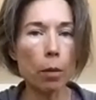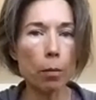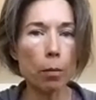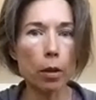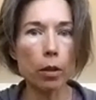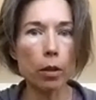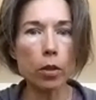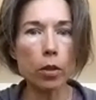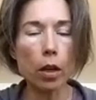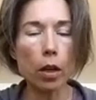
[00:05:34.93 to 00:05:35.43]
And
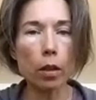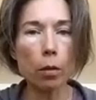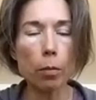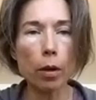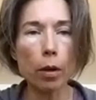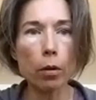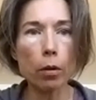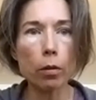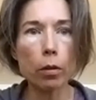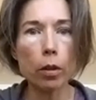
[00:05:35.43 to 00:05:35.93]
I'll talk
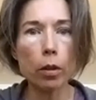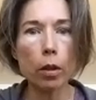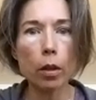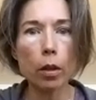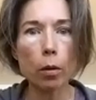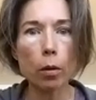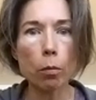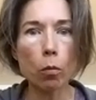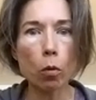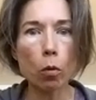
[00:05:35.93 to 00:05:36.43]
about
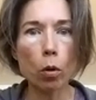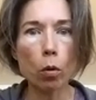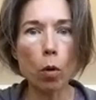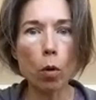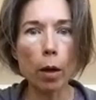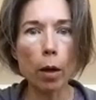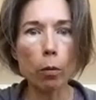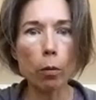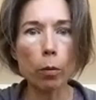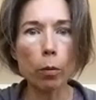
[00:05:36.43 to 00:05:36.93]
more why
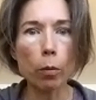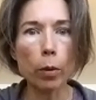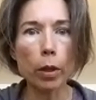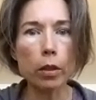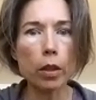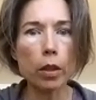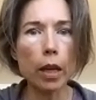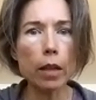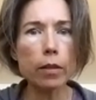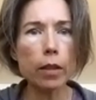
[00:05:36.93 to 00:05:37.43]
when we get to the
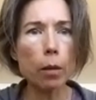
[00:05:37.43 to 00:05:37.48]
essay.